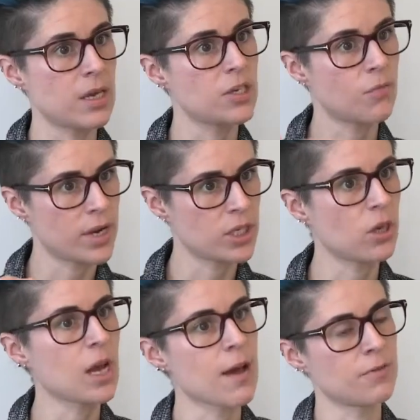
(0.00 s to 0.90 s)
each of
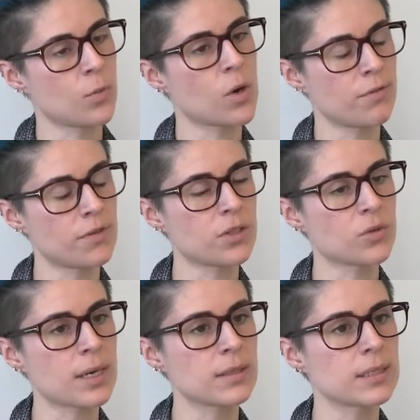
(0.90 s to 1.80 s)
which look after one of the
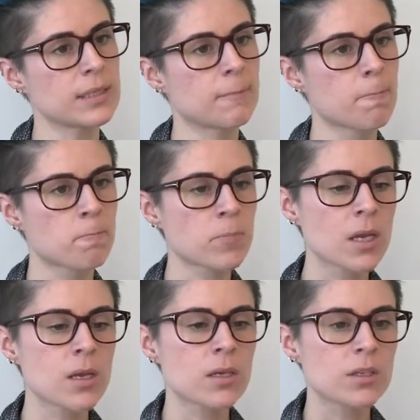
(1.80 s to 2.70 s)
strands.
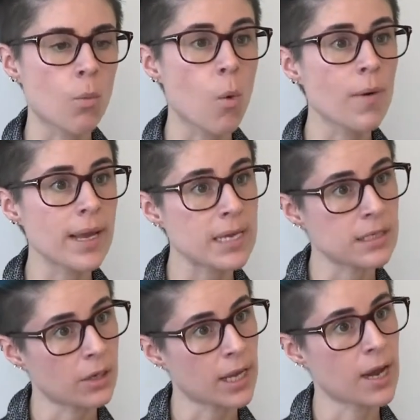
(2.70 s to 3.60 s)
So Warwick
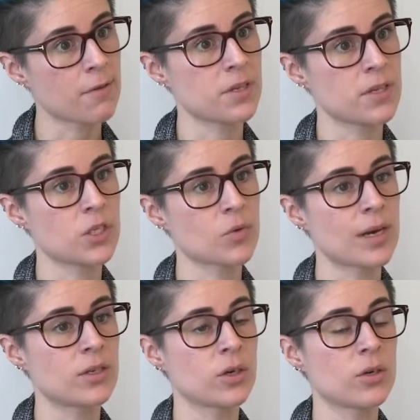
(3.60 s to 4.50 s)
is looking after the
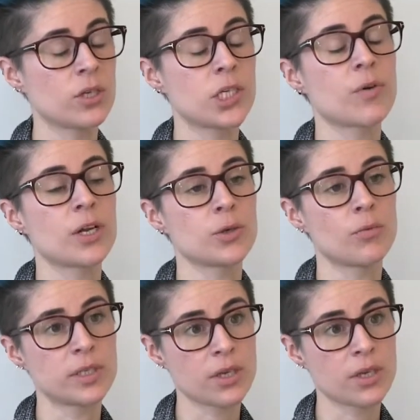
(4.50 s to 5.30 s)
strand on undergraduate